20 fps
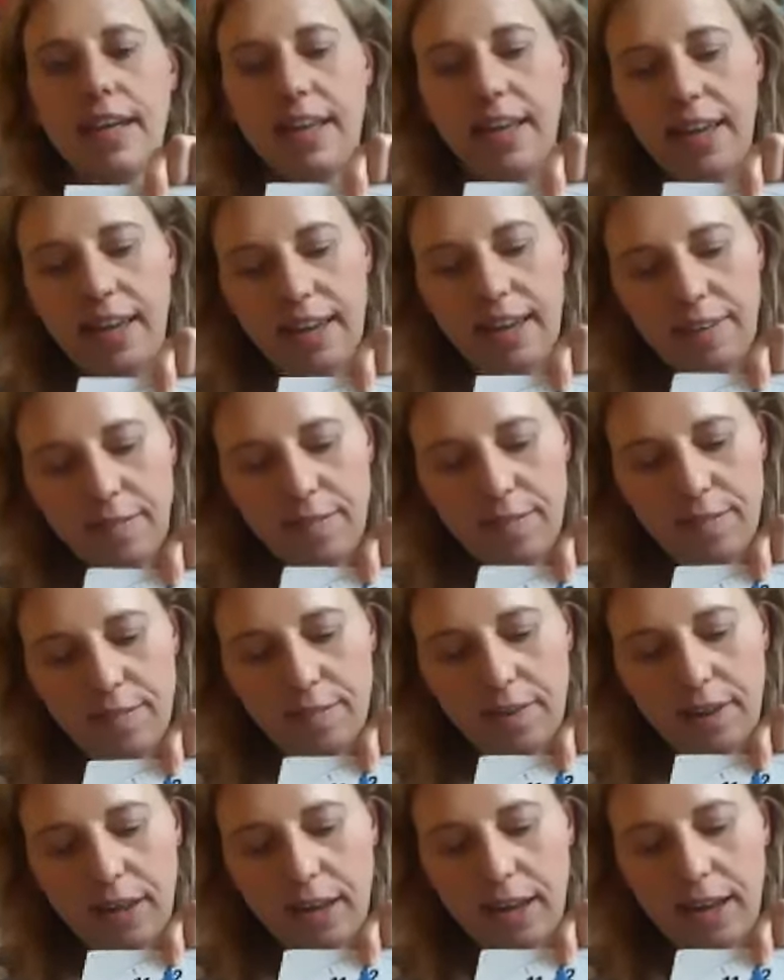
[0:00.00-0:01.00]
If
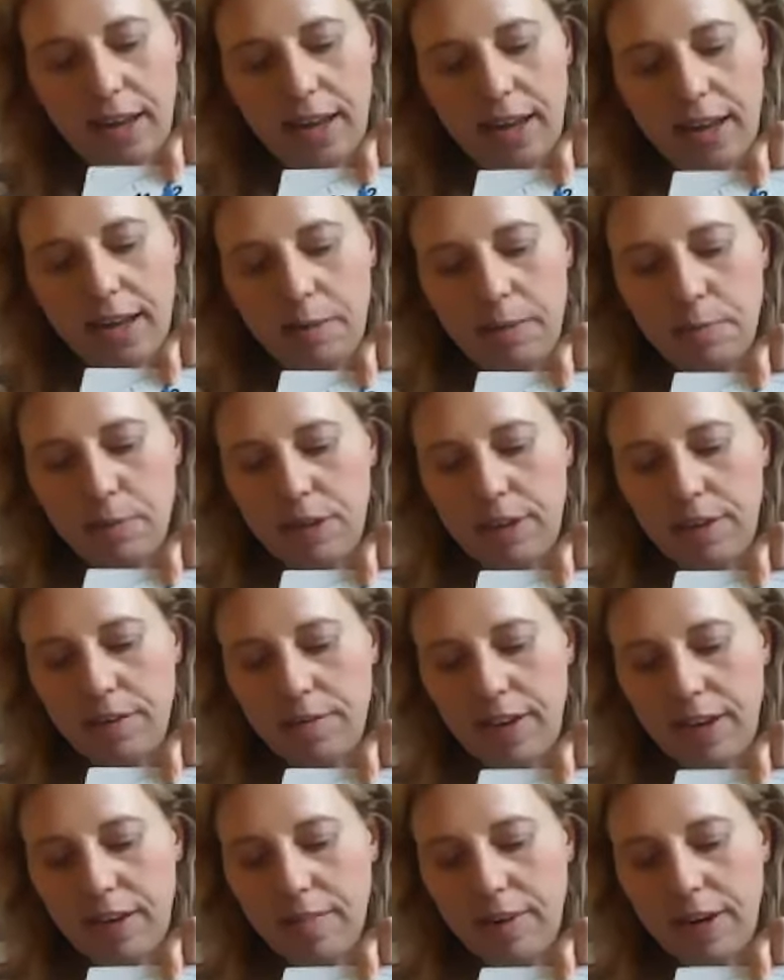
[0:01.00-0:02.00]
I move
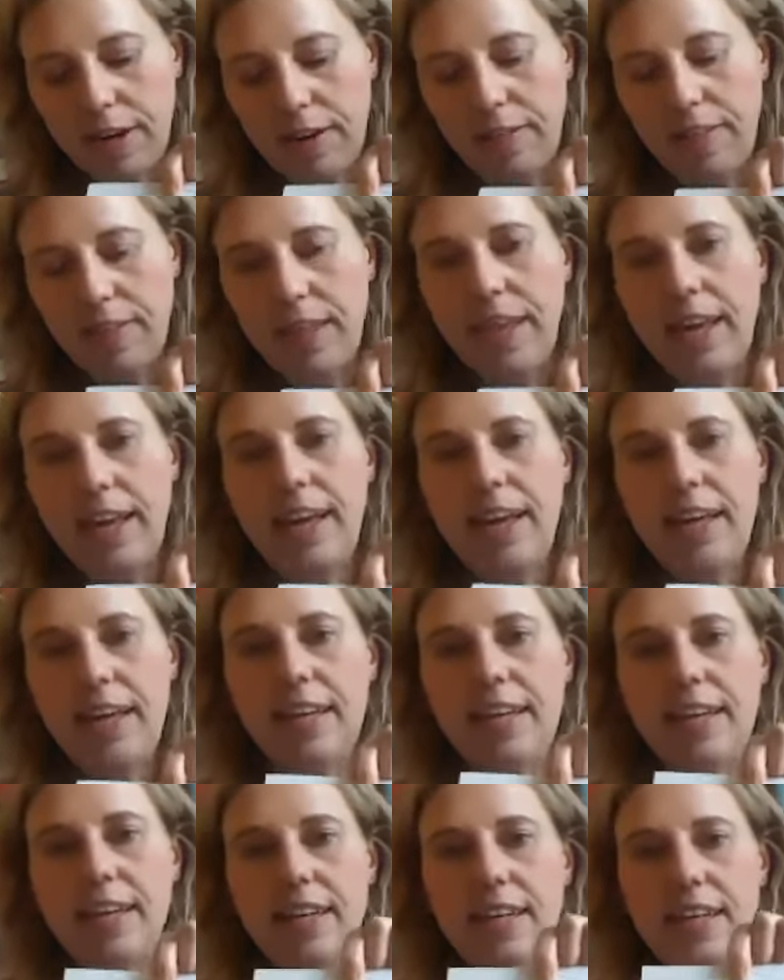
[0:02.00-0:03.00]
it around there,
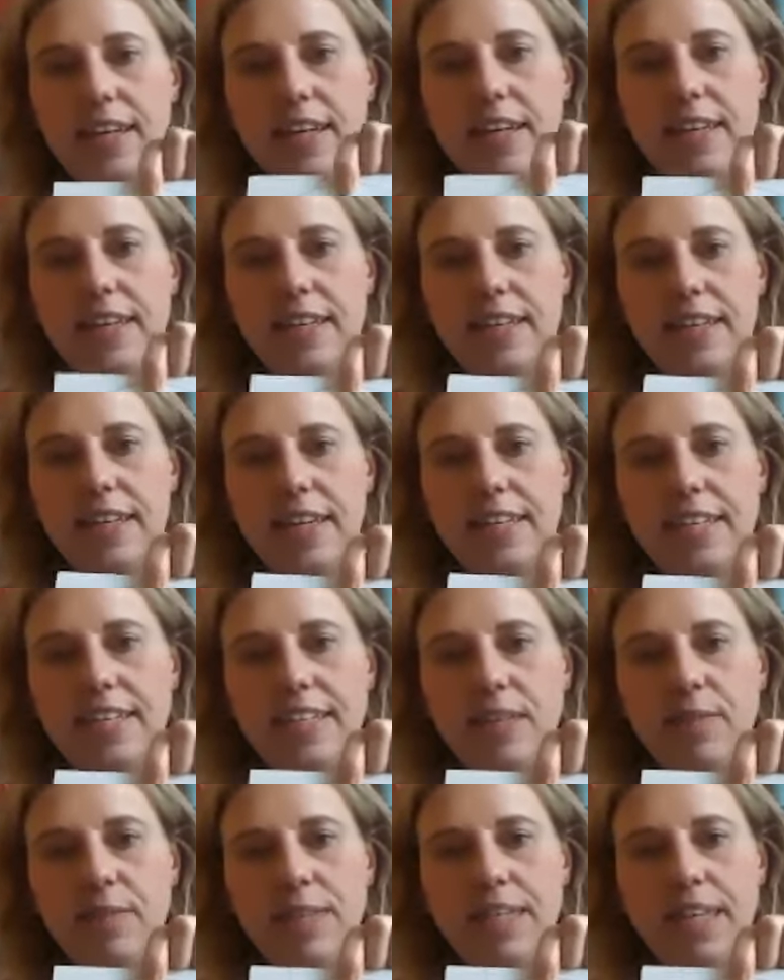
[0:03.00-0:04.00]
can you
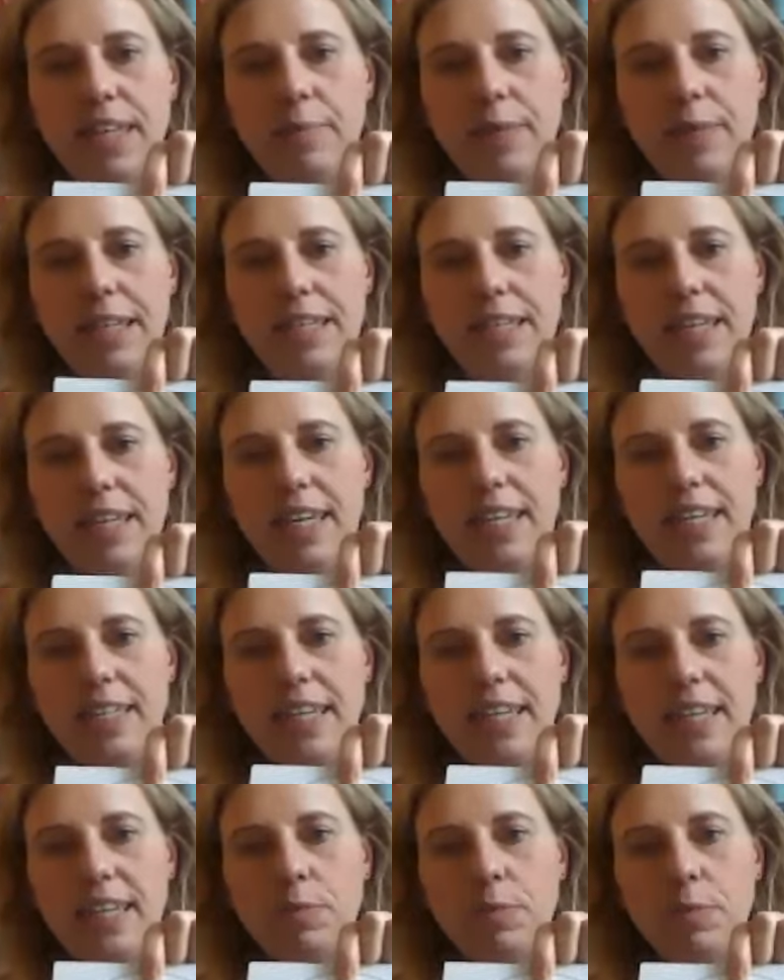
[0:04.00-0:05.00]
see what time it is?
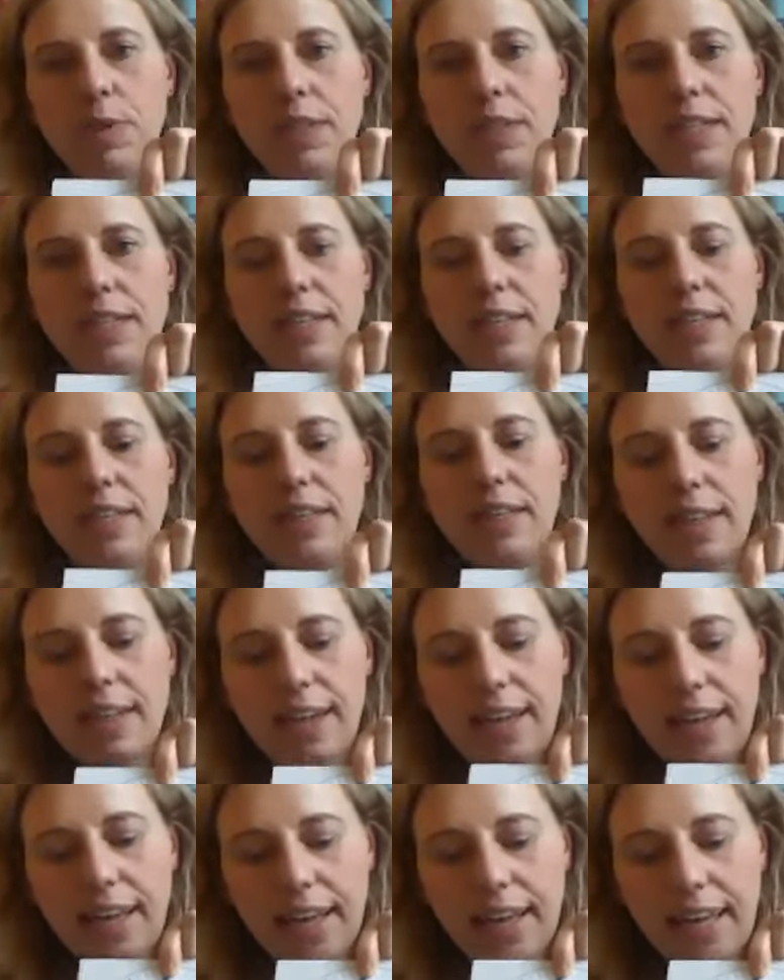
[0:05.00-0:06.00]
It's pointing to the
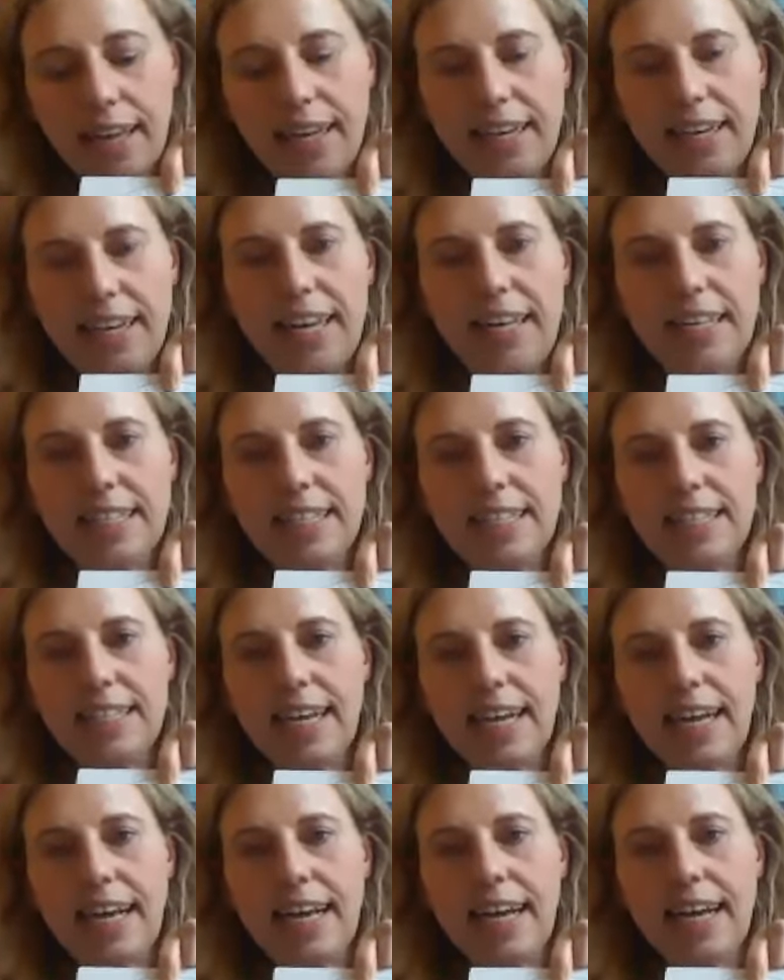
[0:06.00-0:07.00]
9, it's
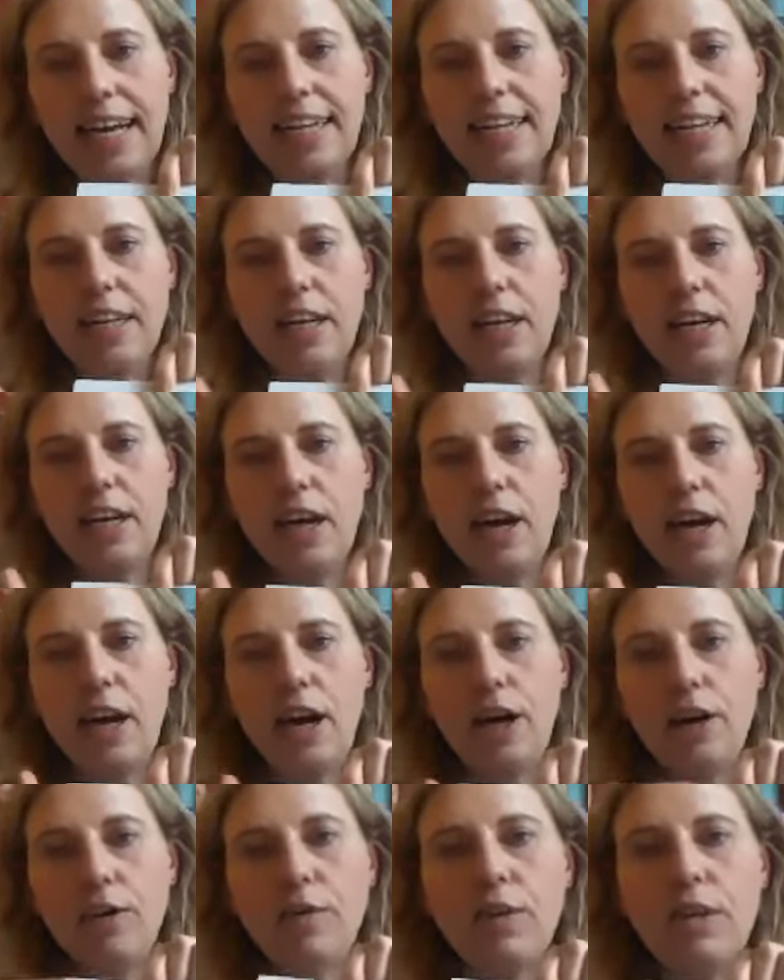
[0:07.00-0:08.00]
9
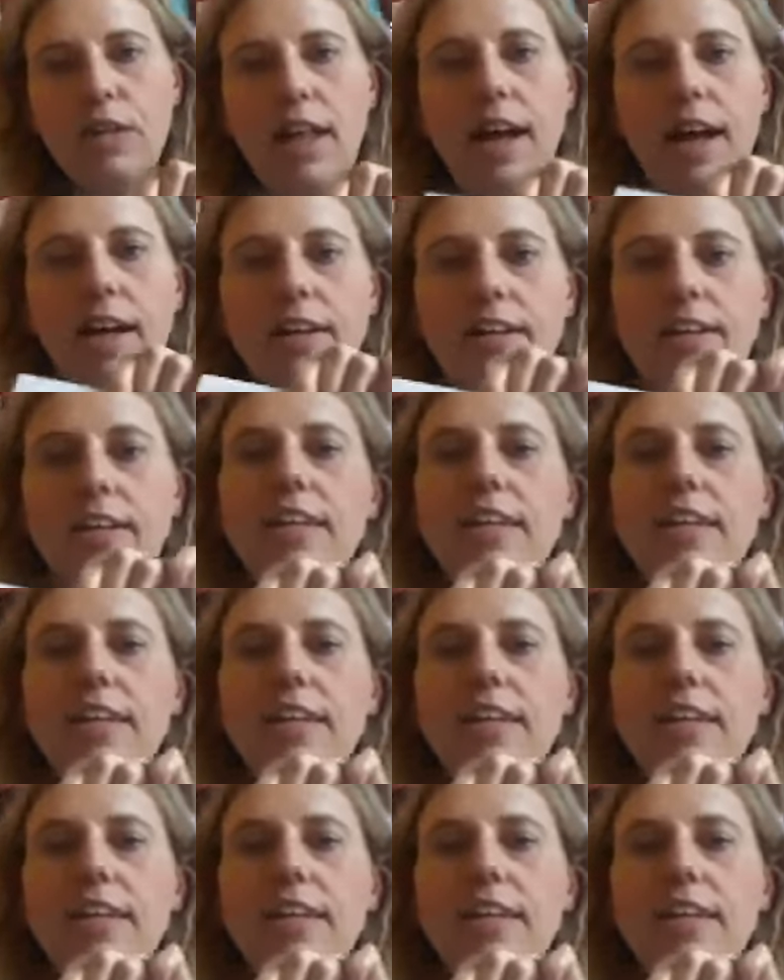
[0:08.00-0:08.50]
o'clock.